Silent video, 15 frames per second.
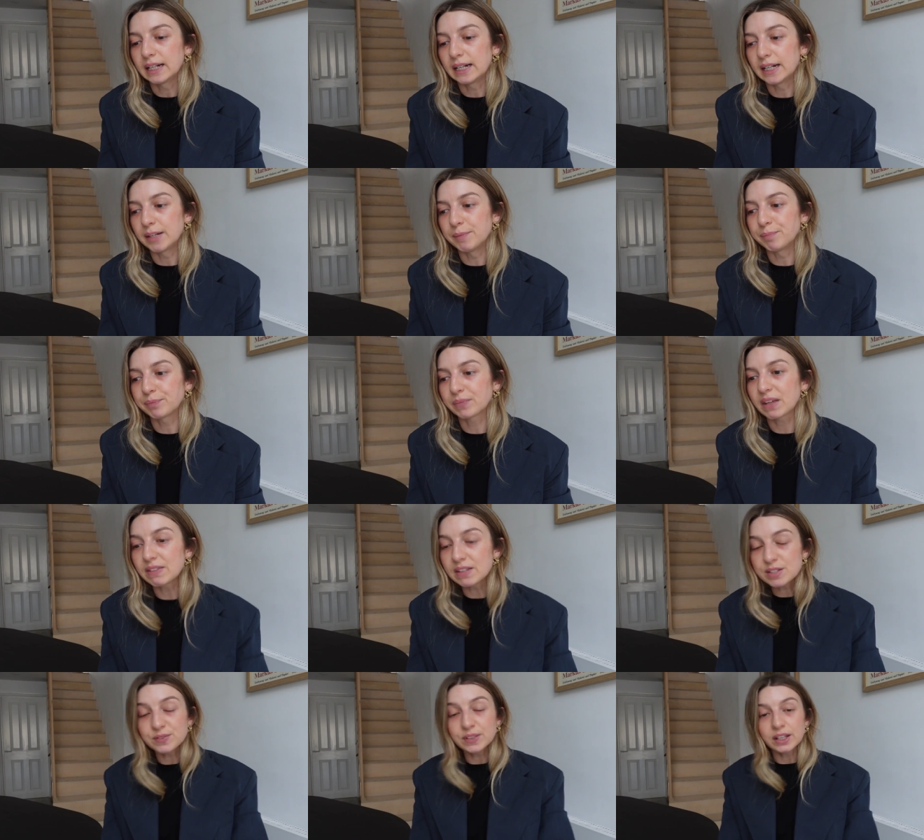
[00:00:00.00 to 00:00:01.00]
Um,
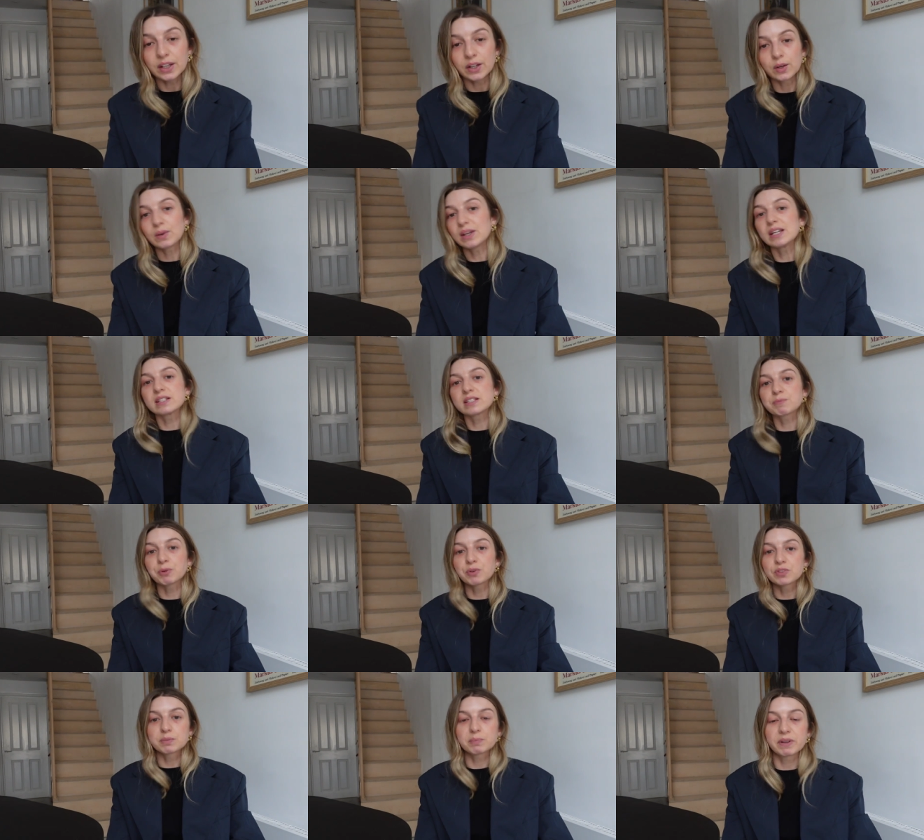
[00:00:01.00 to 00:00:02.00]
this video is sponsored